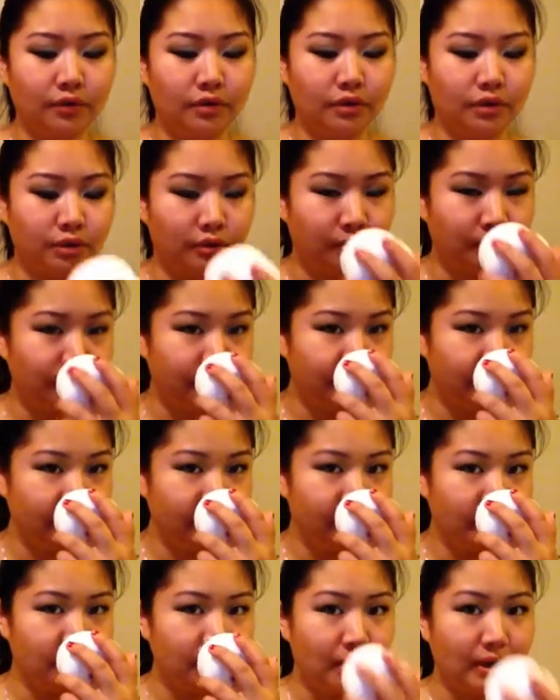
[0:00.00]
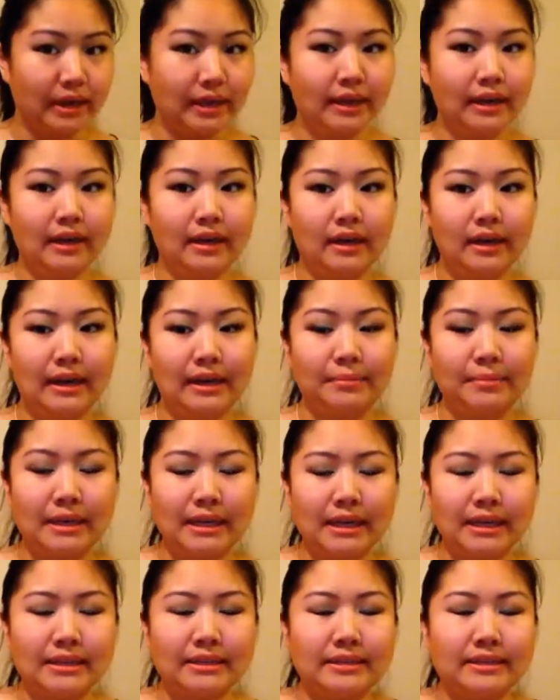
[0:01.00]
So, but I mean,
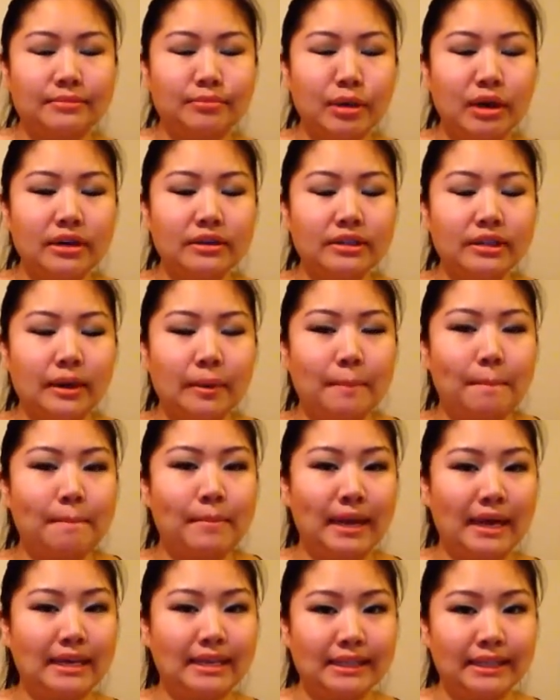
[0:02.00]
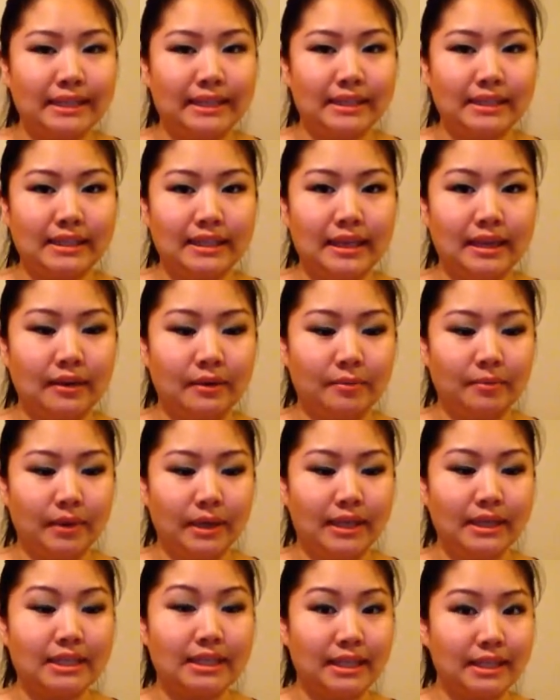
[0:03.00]
it smells amazing.
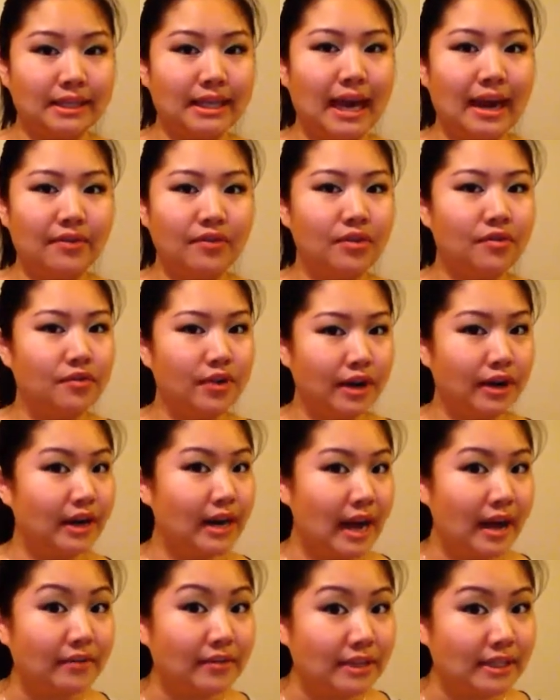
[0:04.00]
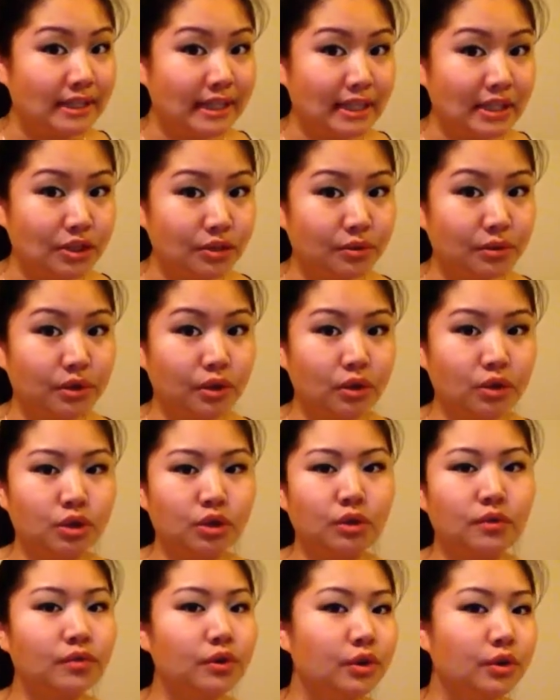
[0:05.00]
It does have a very heavy scent to it though. So
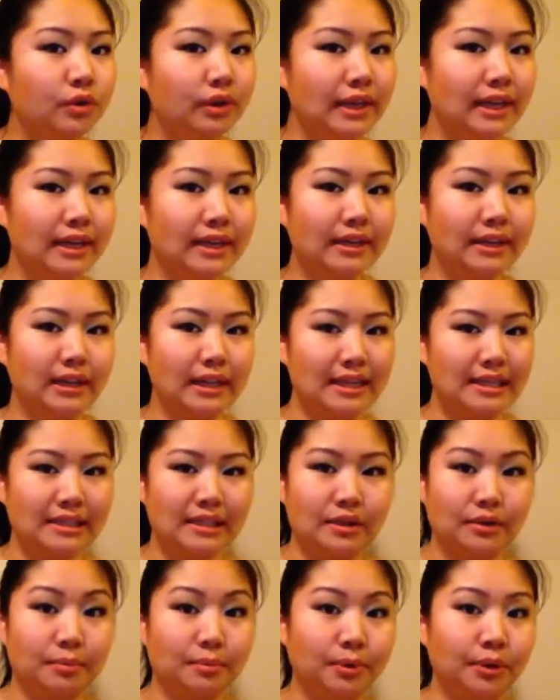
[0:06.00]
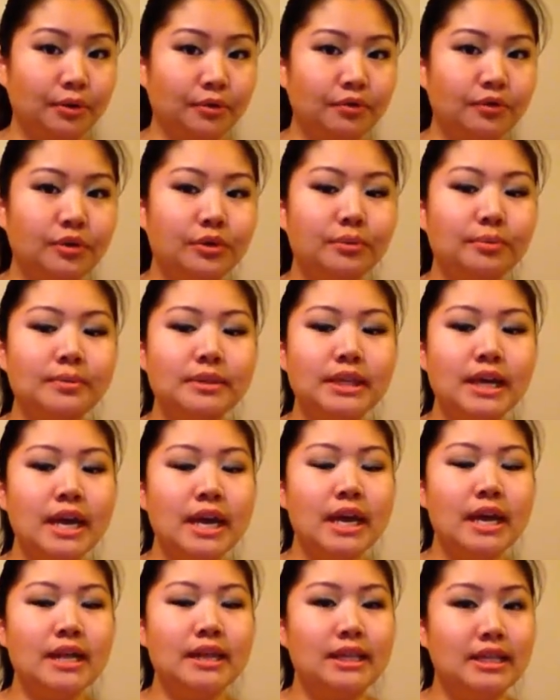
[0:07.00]
if you don't like things that are perfumed,
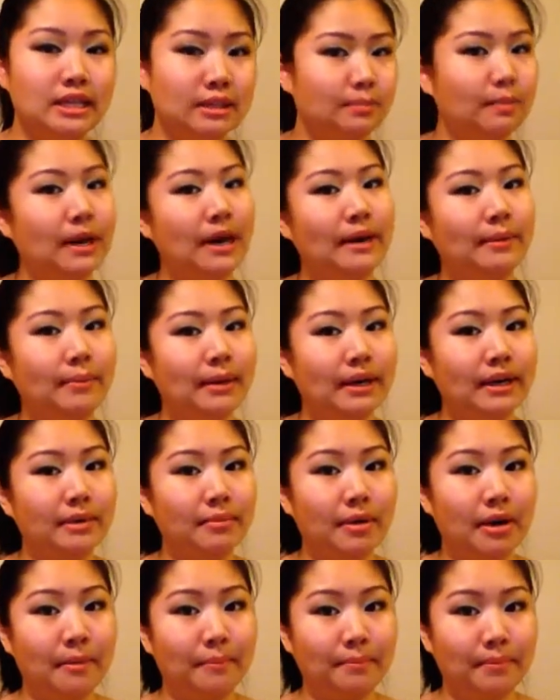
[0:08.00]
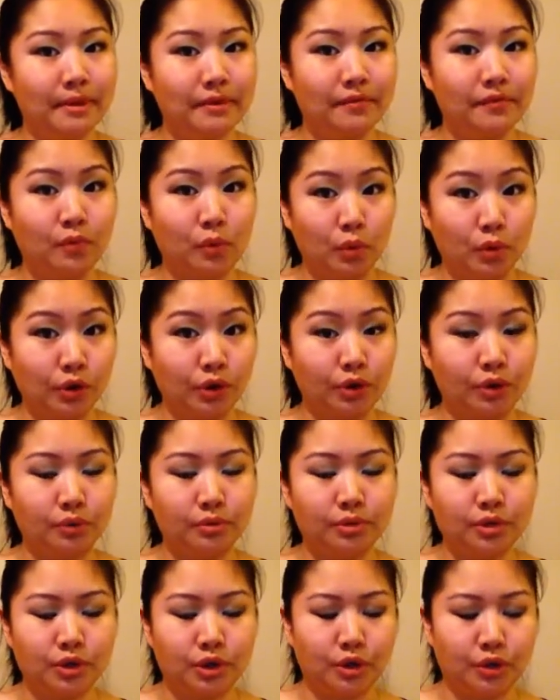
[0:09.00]
this brand might not be for you.
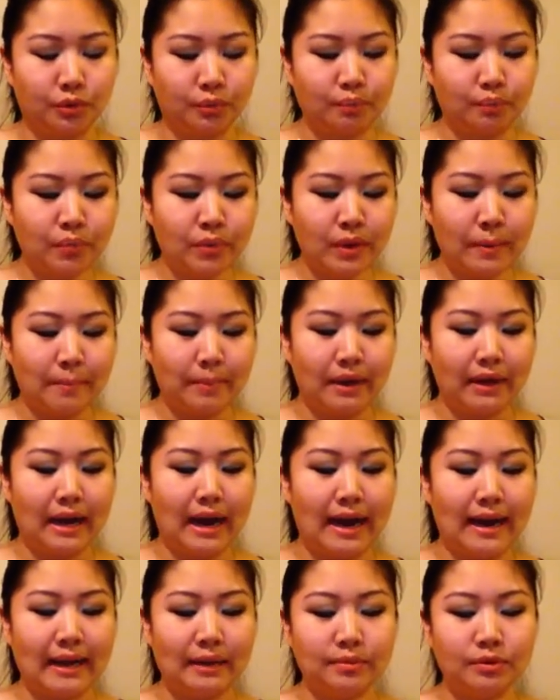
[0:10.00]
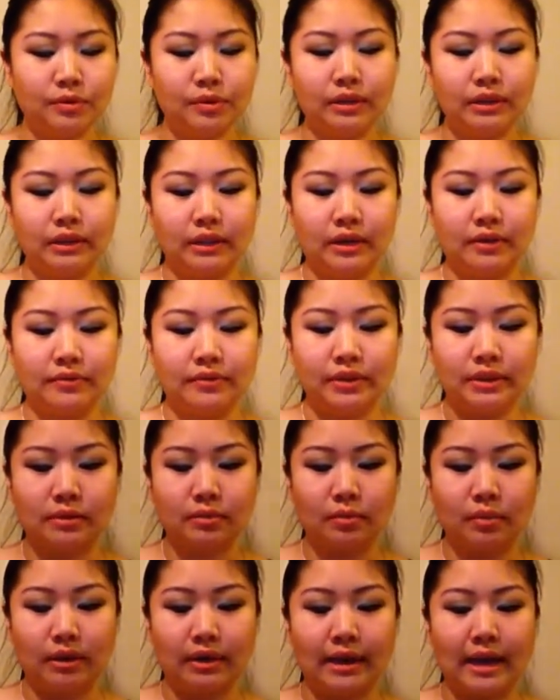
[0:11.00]
So, but I absolutely love this
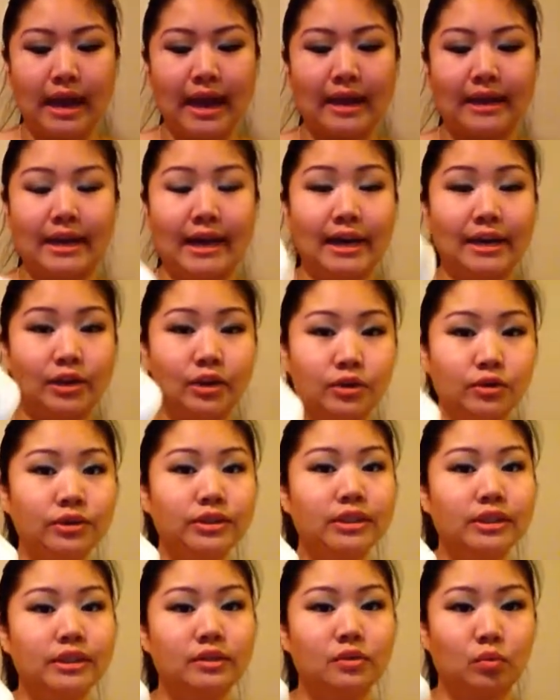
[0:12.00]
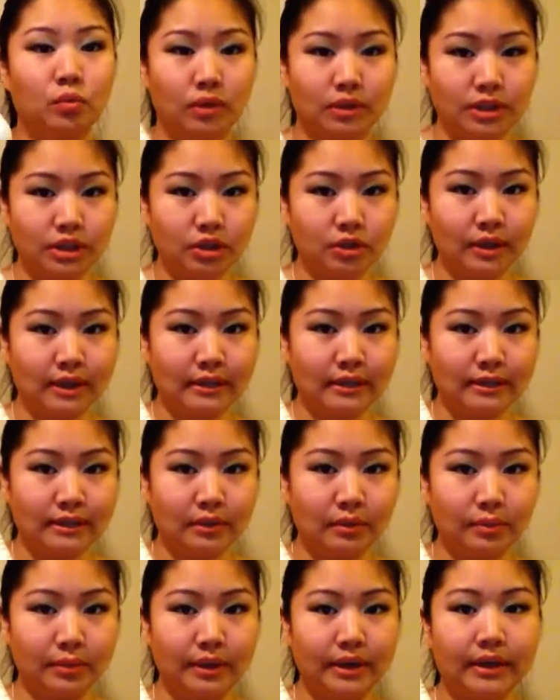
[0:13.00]
one, and I use this once or twice a
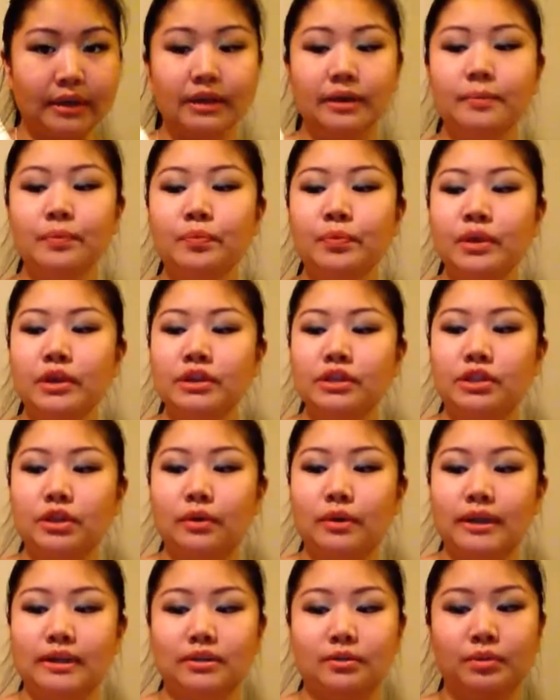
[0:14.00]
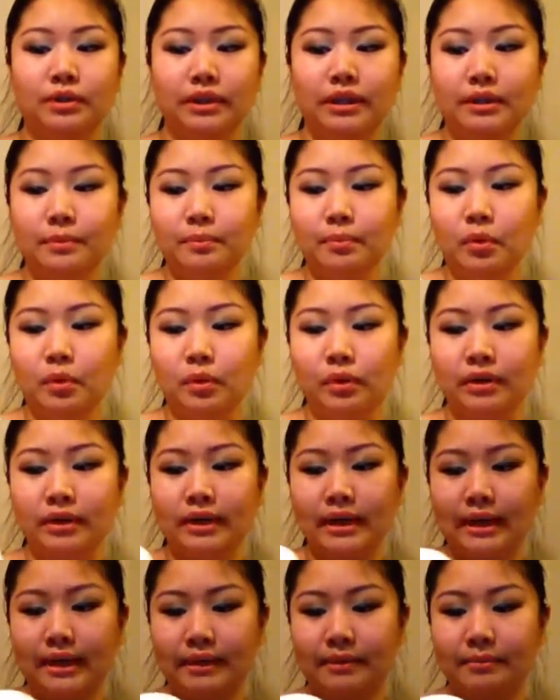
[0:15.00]
week. So it's really important,
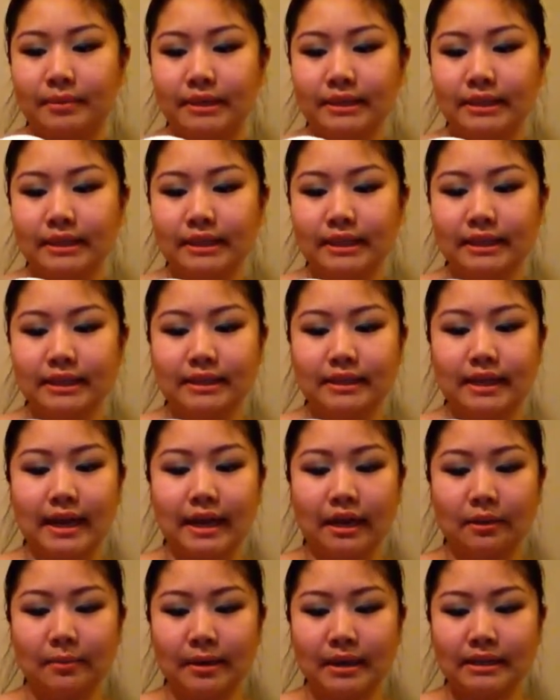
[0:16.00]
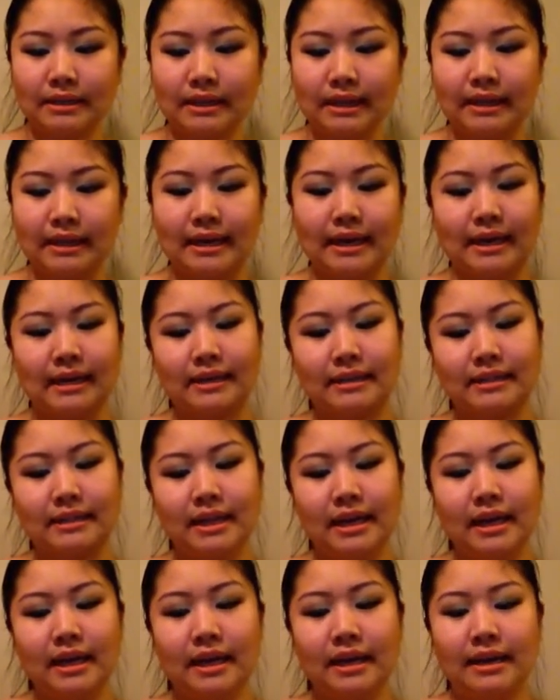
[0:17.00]
and basically it's a hair mask, and it has
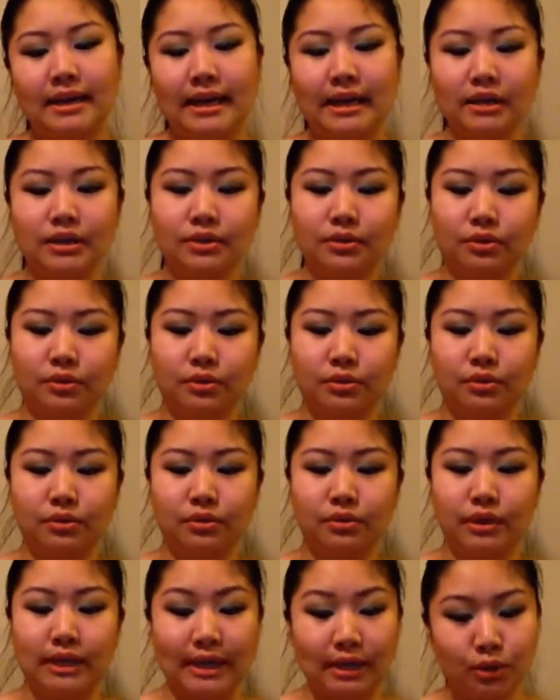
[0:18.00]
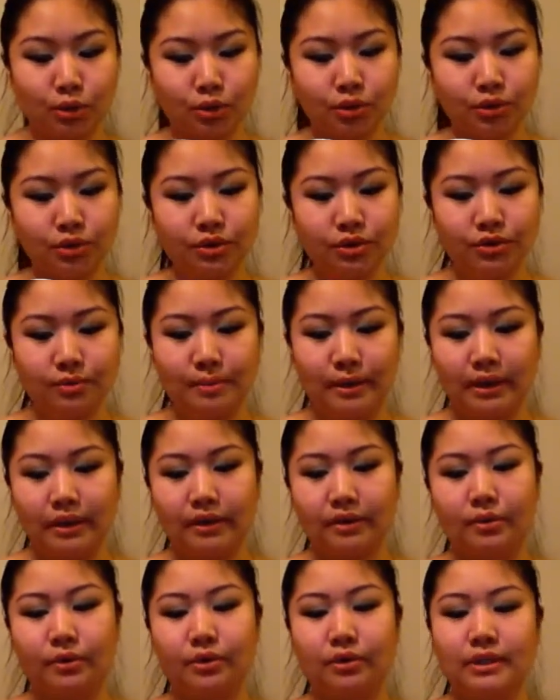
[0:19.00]
natural
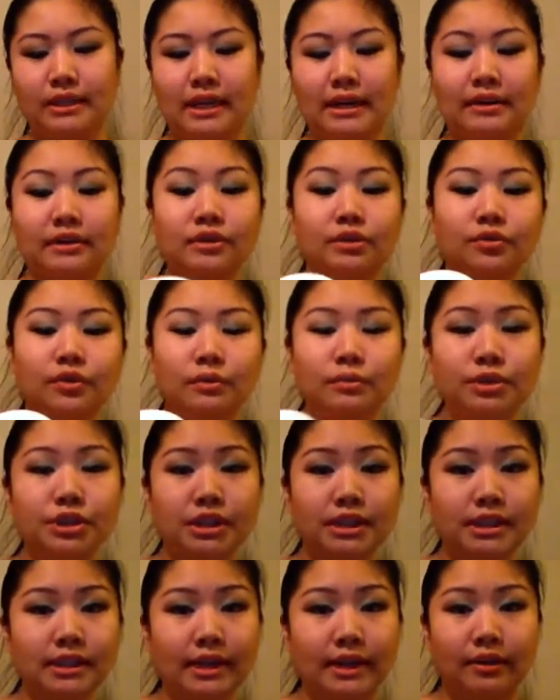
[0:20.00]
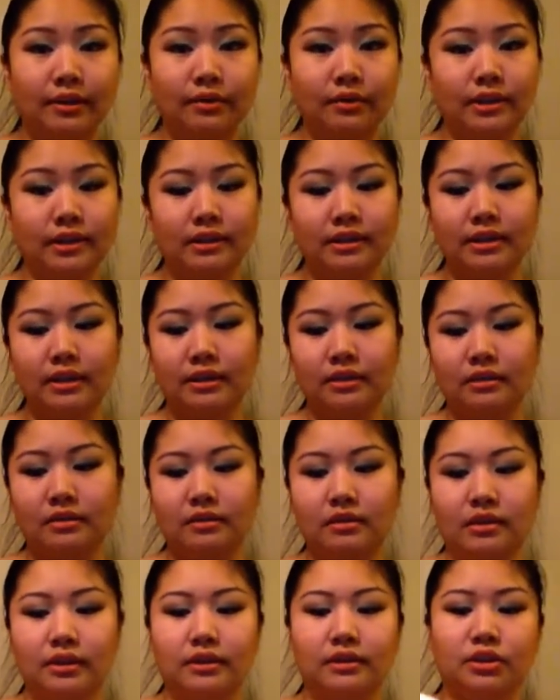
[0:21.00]
Tsubaki oils, and it's from Shiseido. That's not,
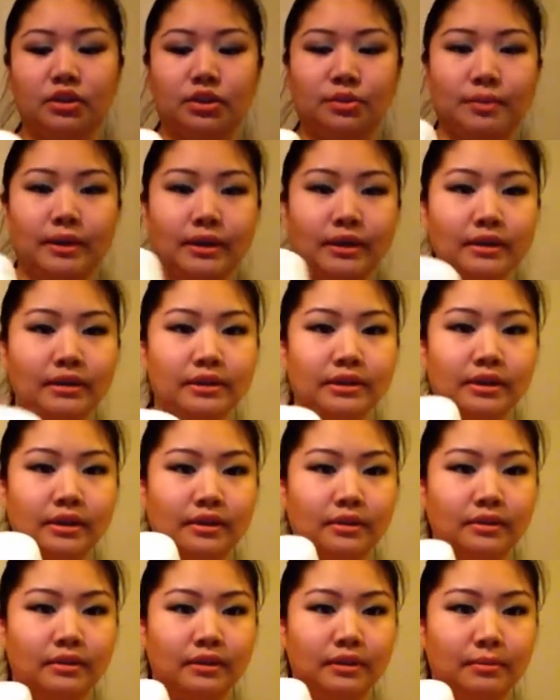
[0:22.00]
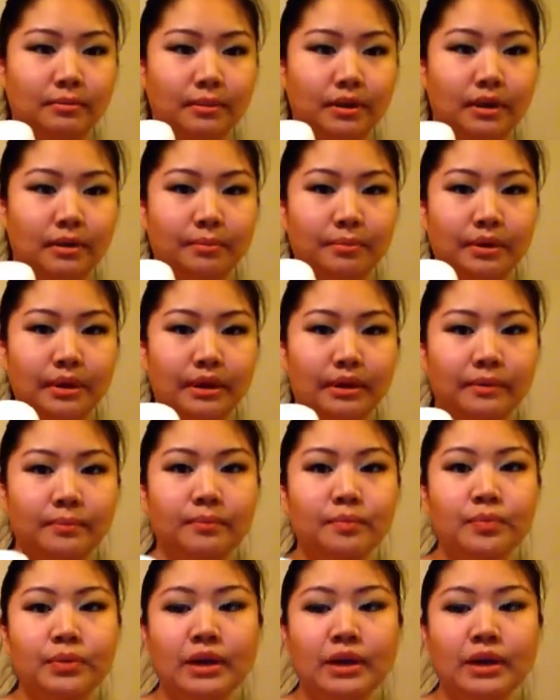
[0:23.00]
like, Tsubaki isn't the company.